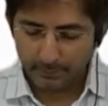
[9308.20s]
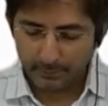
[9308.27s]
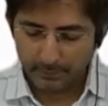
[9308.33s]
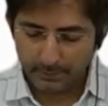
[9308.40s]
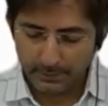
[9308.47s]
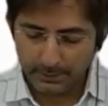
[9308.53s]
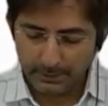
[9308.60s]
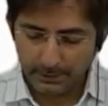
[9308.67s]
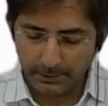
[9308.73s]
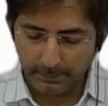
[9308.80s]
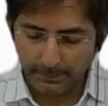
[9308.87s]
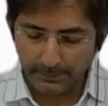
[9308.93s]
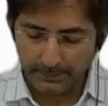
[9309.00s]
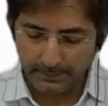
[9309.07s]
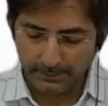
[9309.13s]

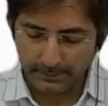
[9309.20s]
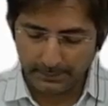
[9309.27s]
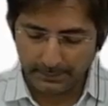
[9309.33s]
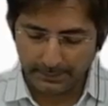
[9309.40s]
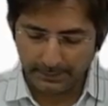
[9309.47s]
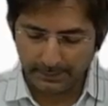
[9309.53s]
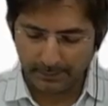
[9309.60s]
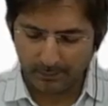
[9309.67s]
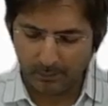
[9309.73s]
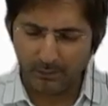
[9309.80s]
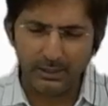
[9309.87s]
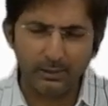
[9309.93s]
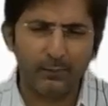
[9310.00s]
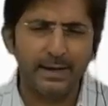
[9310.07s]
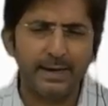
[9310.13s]
GGB, GGC,
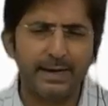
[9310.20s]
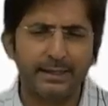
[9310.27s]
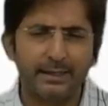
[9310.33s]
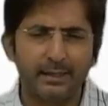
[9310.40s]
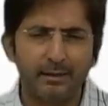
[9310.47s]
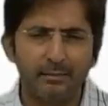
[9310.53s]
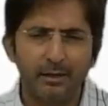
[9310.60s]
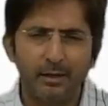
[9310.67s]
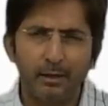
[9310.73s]
only one item.